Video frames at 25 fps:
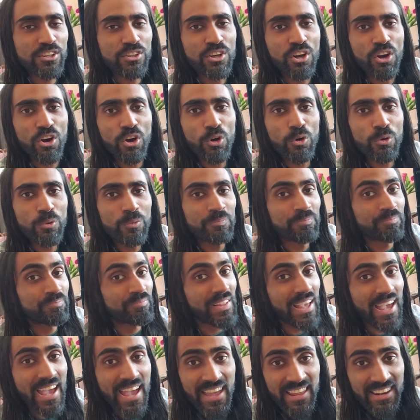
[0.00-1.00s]
go,
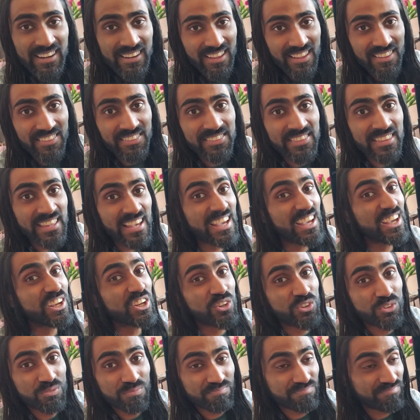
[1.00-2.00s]
and
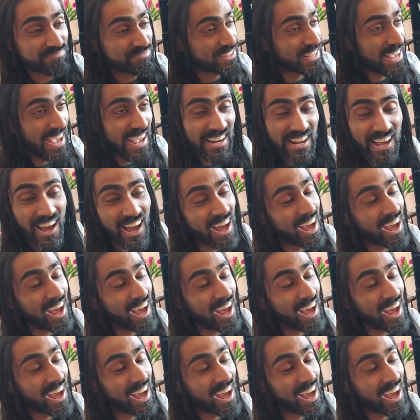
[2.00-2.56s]
they said,